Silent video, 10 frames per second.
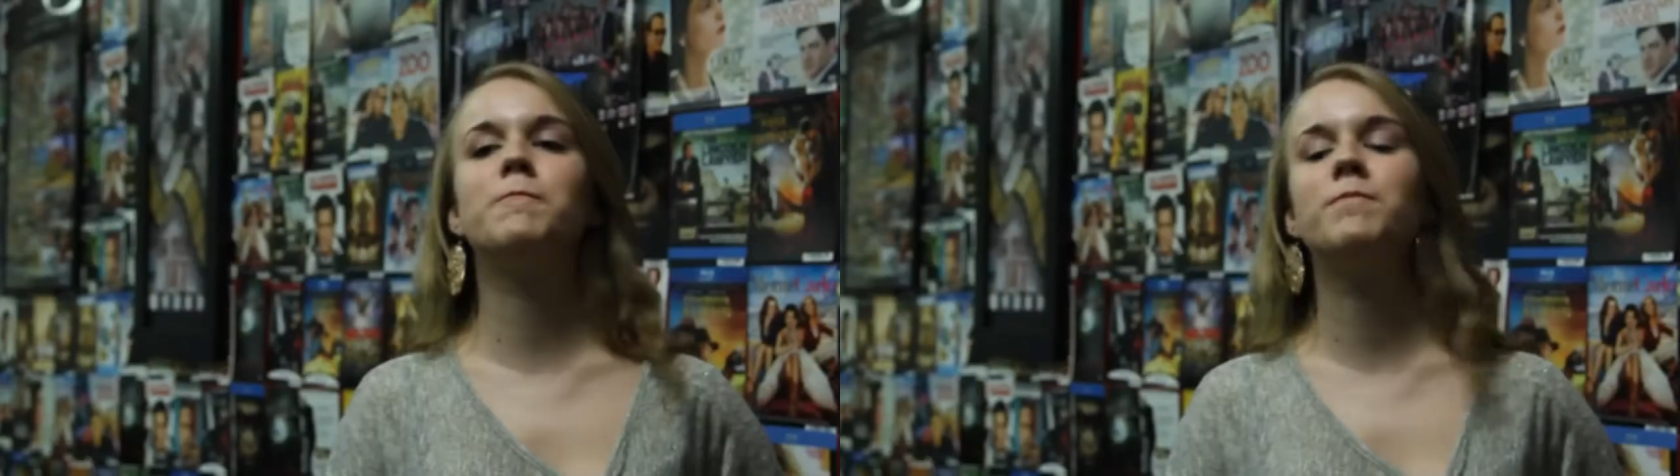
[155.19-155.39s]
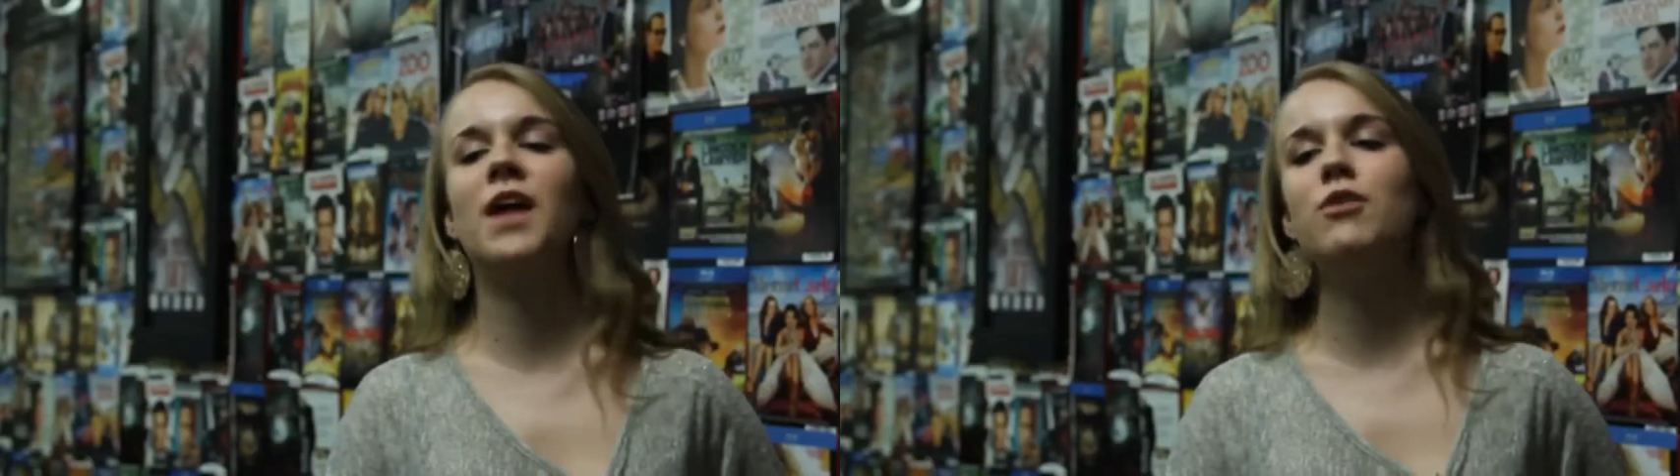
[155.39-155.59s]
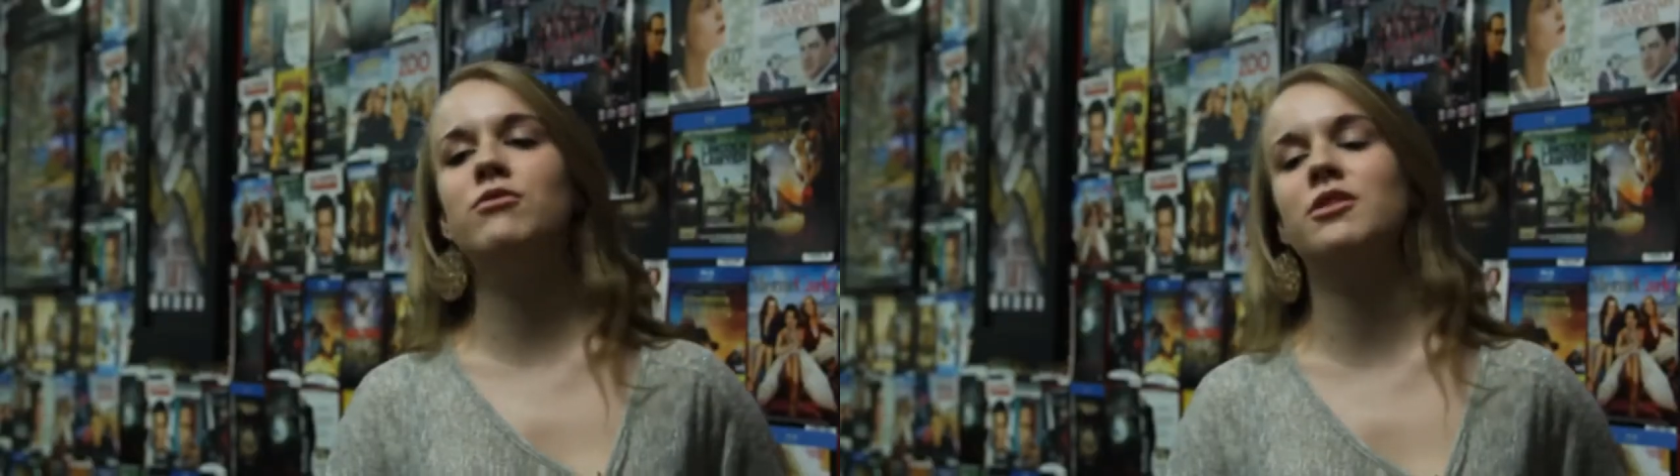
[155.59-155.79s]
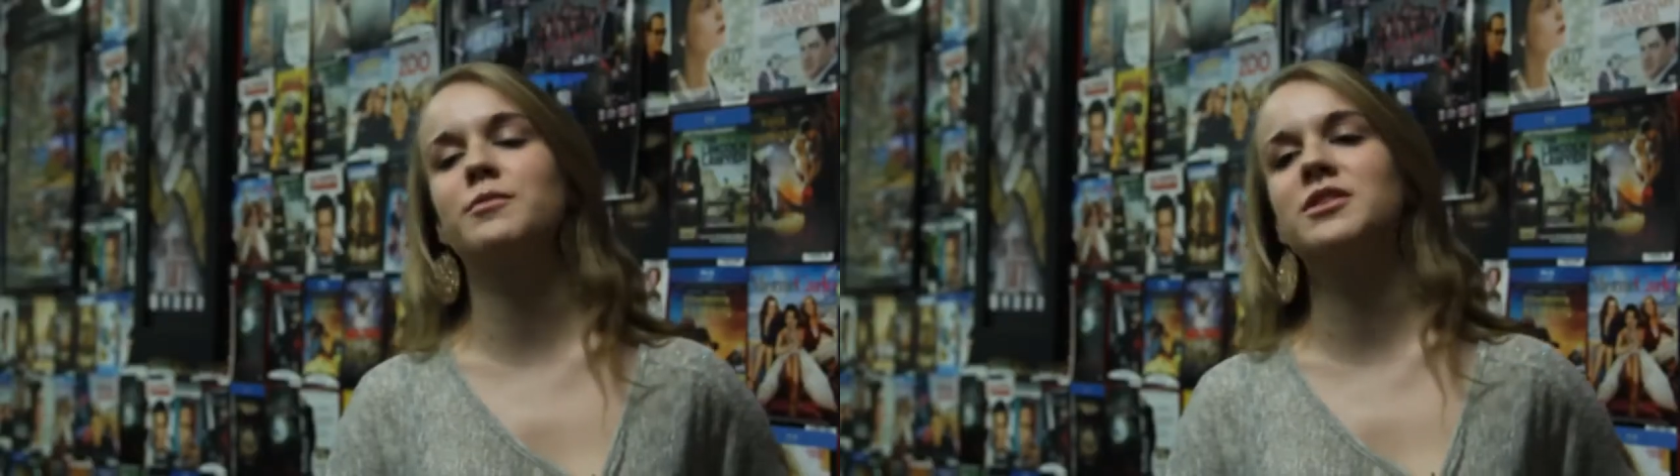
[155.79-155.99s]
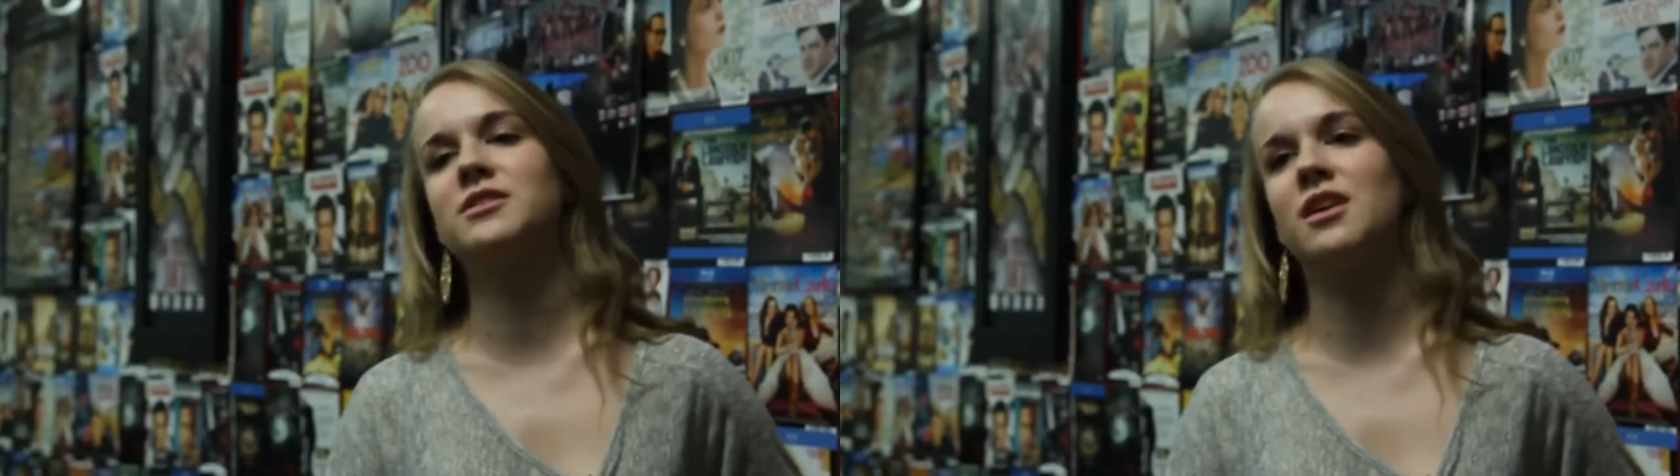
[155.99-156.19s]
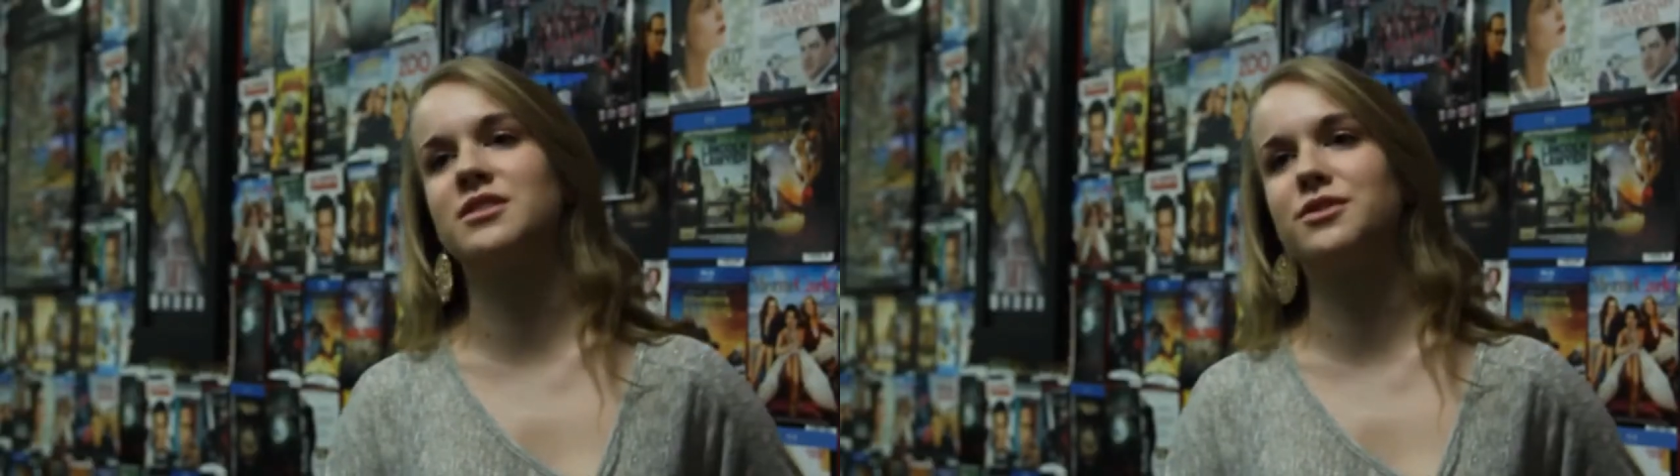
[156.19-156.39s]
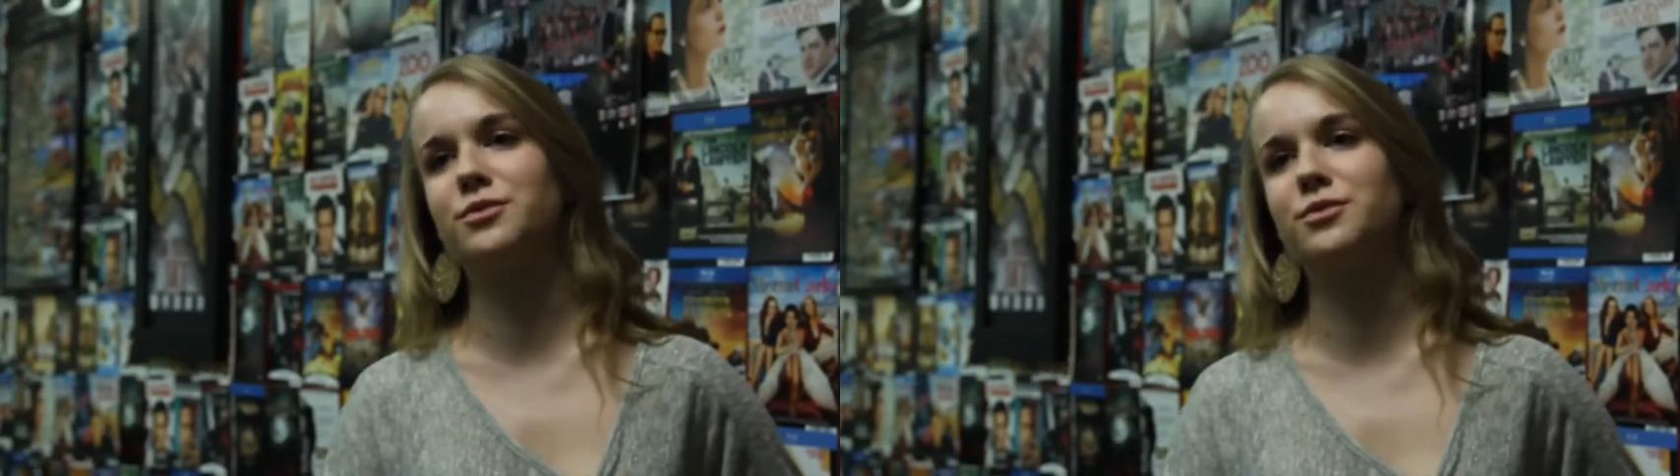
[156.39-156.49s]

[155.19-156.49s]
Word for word: Um, I would recommend this class